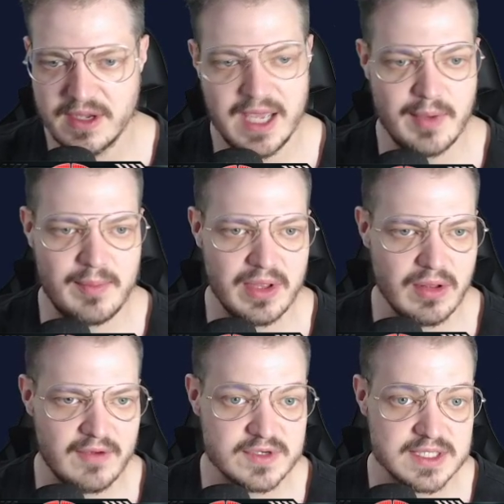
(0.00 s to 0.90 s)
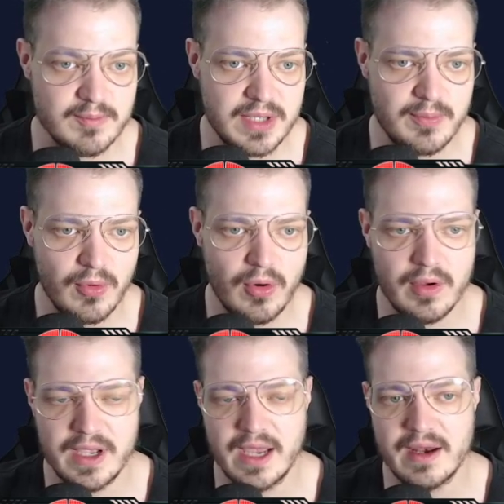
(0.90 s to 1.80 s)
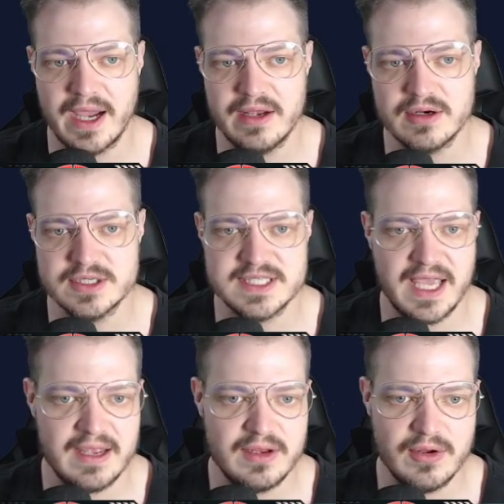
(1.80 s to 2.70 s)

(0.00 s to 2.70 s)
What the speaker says: It might be a lot for some people, and I understand,